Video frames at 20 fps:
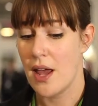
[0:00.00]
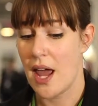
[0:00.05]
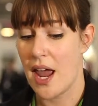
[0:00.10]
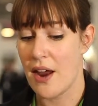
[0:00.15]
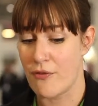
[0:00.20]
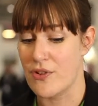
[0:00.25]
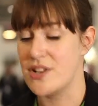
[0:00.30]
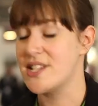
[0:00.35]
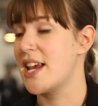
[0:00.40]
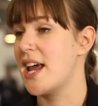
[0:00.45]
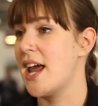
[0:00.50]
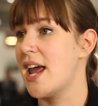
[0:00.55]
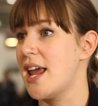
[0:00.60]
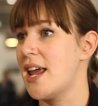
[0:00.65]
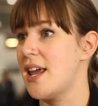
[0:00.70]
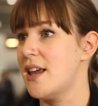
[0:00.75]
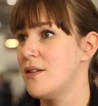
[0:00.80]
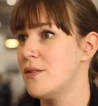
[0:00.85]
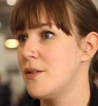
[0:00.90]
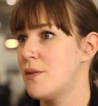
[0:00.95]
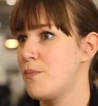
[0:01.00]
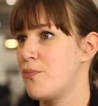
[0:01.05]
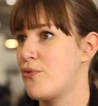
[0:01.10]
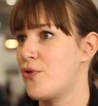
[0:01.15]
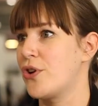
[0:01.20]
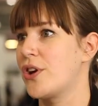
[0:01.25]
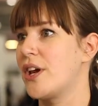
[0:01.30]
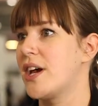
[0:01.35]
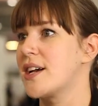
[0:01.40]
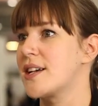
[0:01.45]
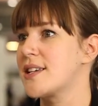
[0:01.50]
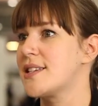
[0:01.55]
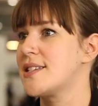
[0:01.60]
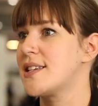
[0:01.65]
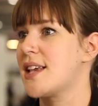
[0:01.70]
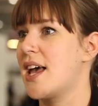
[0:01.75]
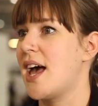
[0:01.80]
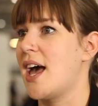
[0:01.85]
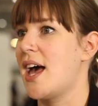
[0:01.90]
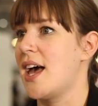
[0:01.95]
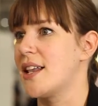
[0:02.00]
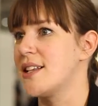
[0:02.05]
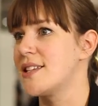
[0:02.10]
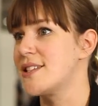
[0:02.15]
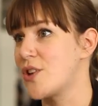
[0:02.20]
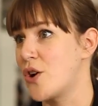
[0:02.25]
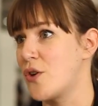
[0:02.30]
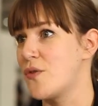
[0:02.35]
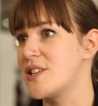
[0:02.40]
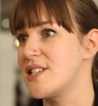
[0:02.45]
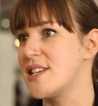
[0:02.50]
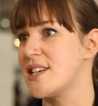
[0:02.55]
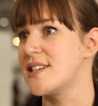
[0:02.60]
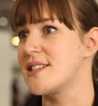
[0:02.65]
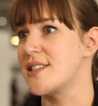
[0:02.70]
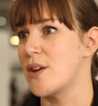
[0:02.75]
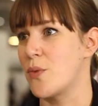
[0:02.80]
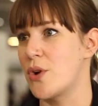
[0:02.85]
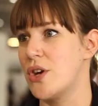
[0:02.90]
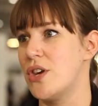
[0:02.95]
everyday products and services that we're